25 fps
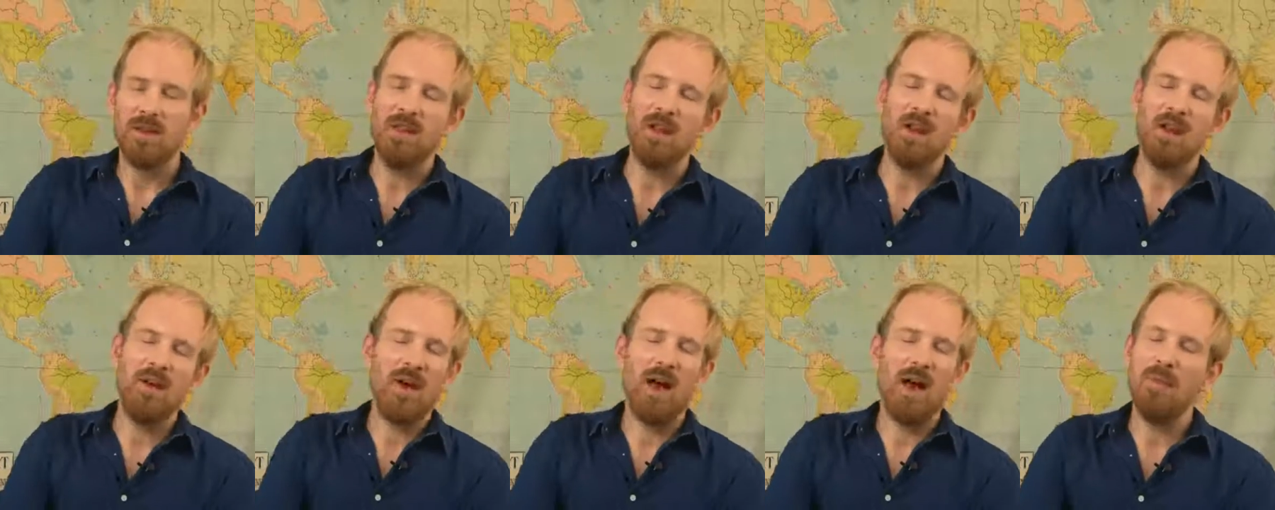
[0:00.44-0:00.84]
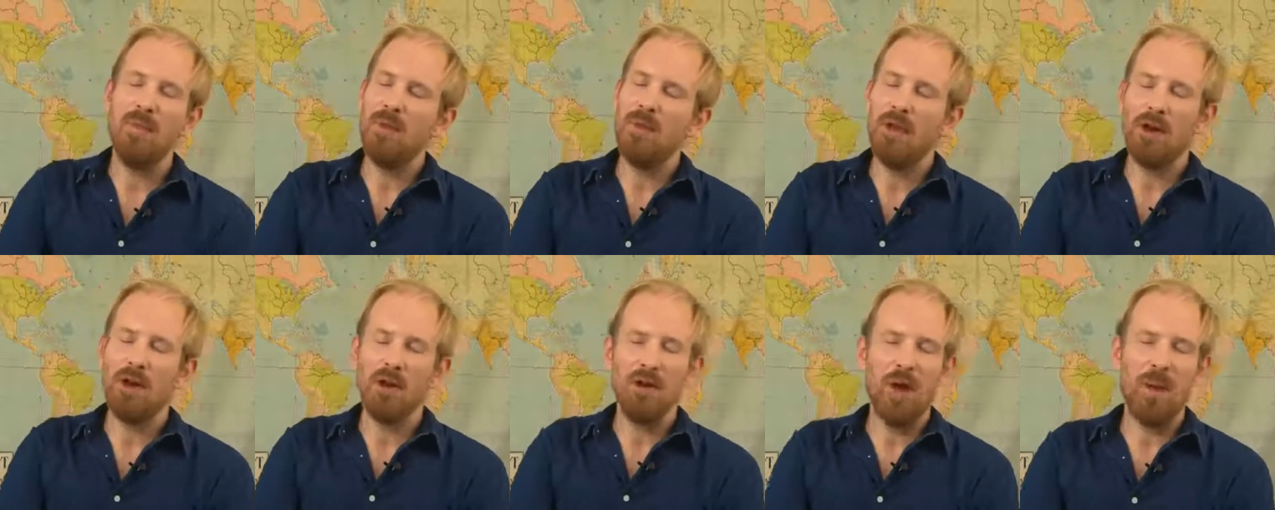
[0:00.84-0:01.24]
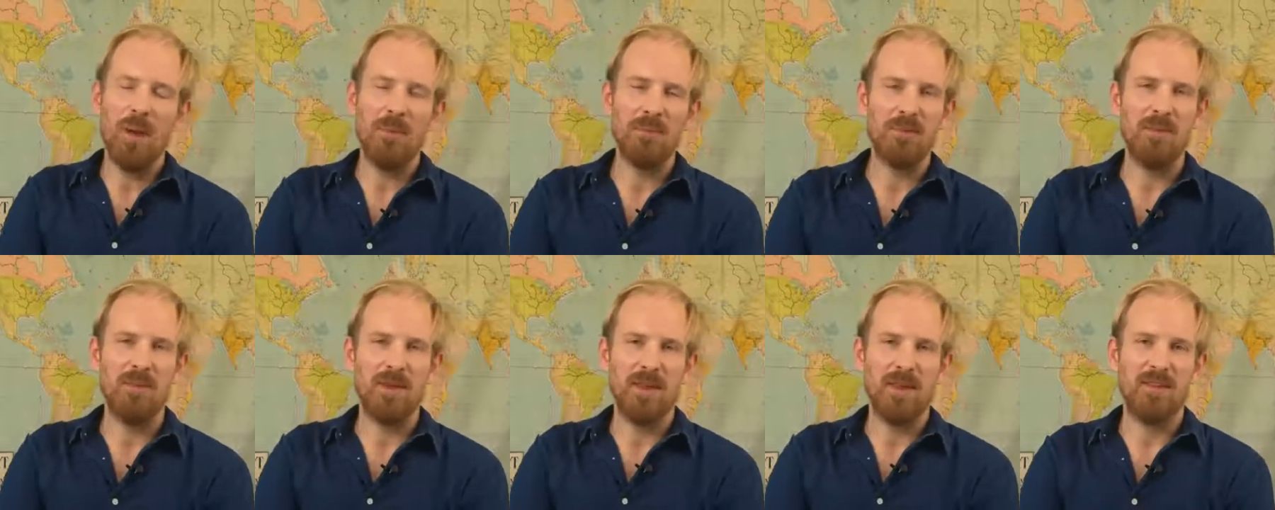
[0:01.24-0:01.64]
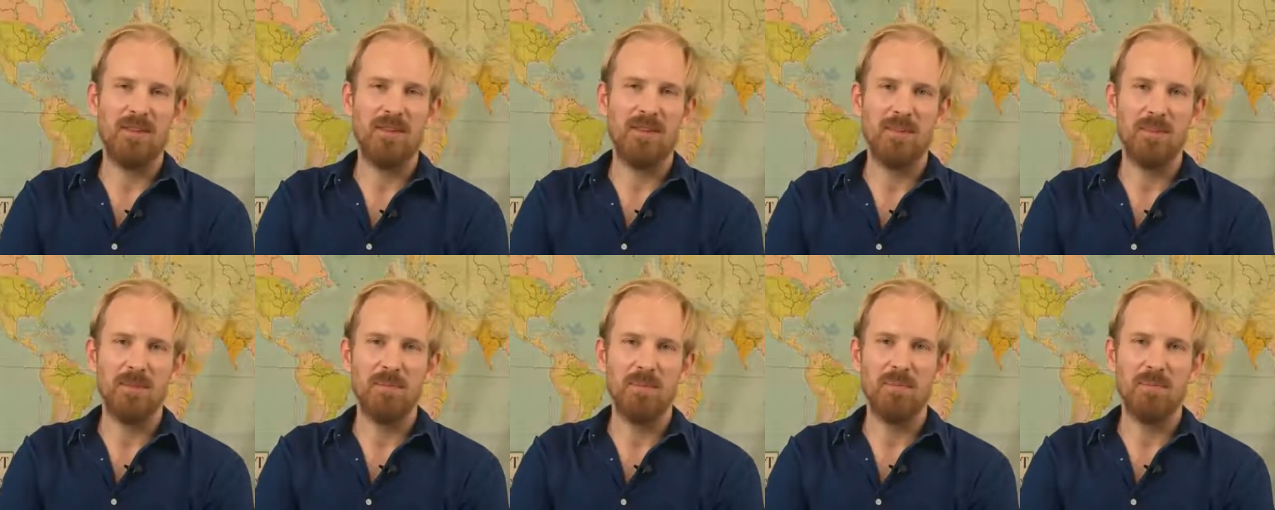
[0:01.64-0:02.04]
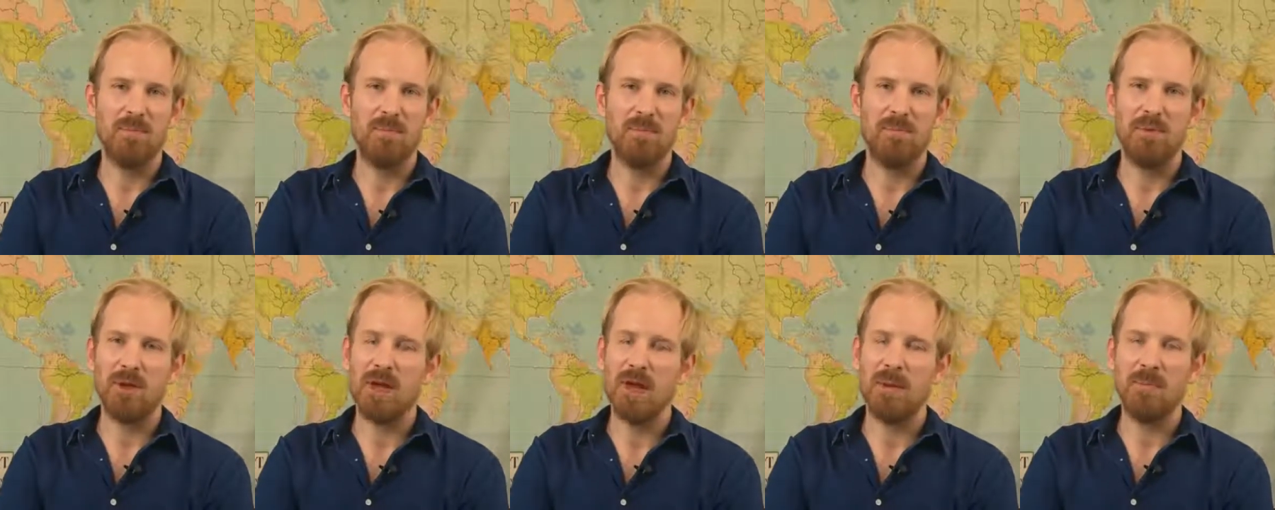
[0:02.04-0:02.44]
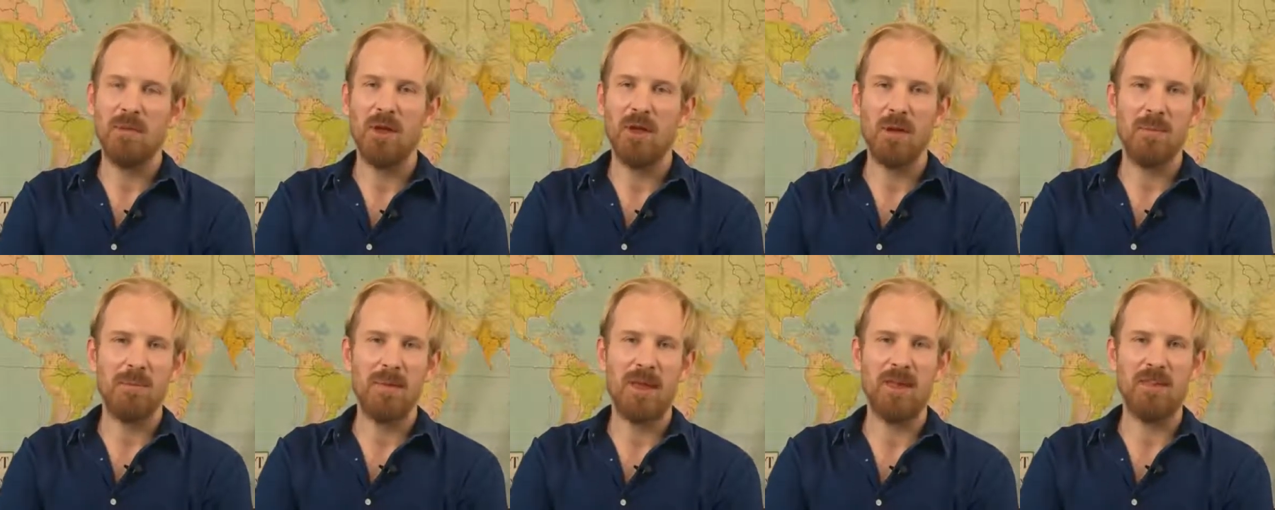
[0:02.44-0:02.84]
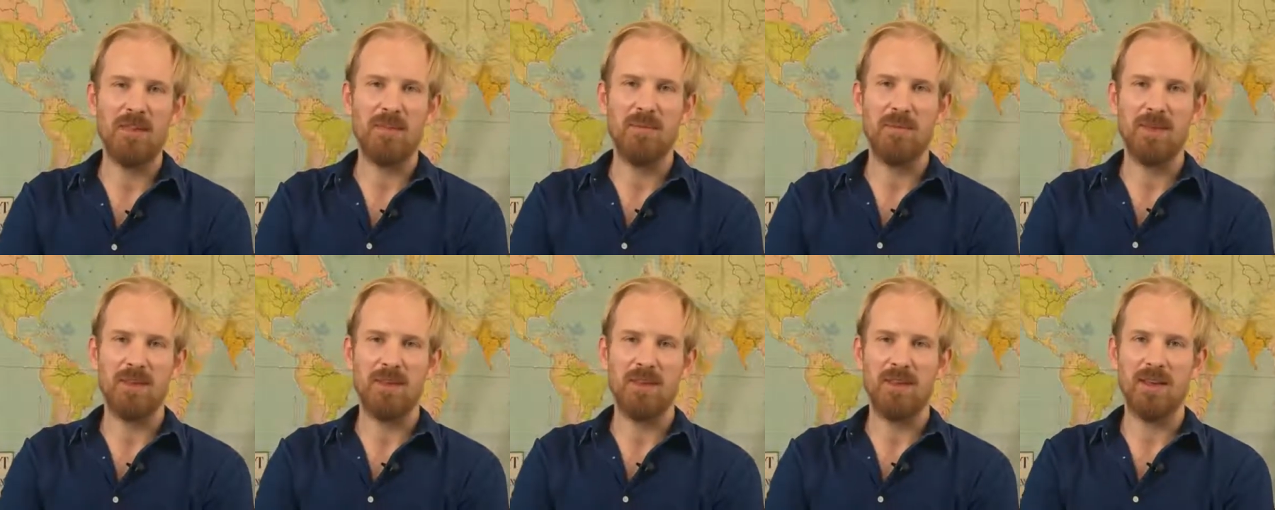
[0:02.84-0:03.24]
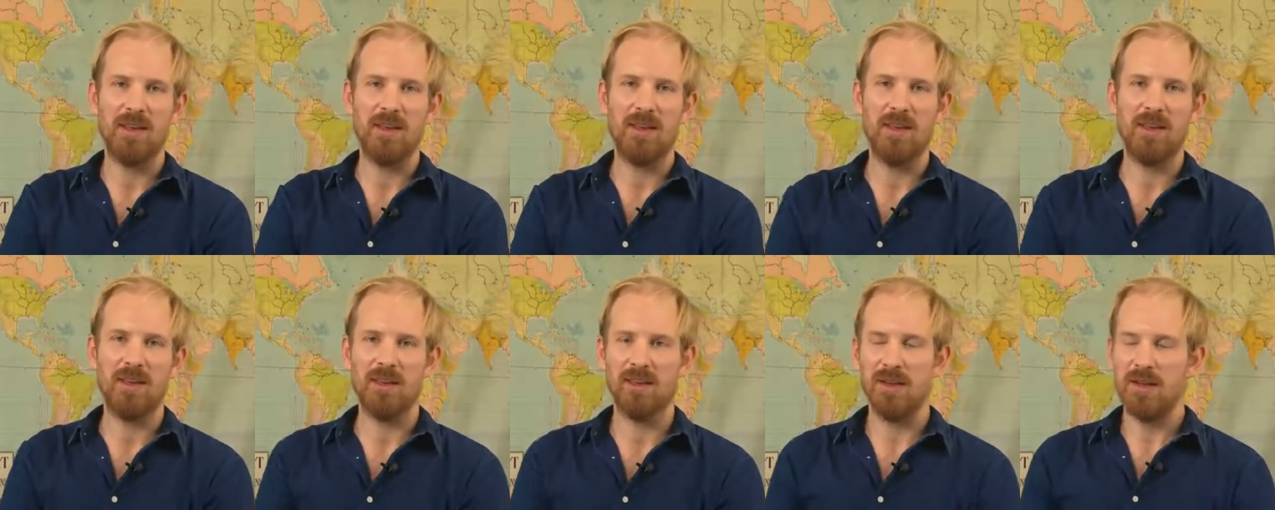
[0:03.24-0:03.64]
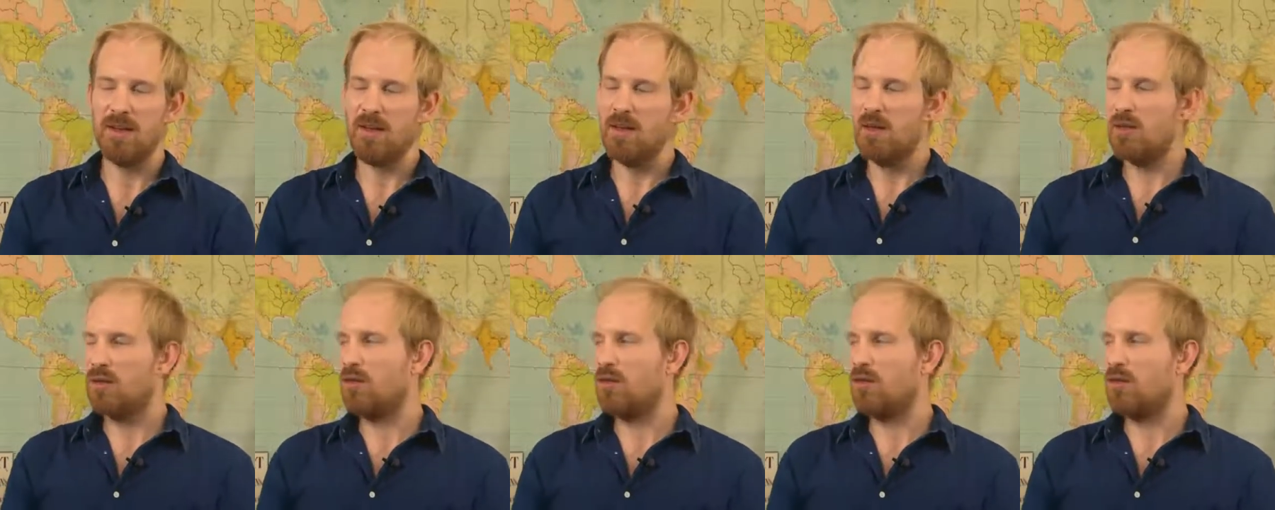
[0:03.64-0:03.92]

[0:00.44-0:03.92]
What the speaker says: You know, I'm not an optimist, but I'm not a pessimist either.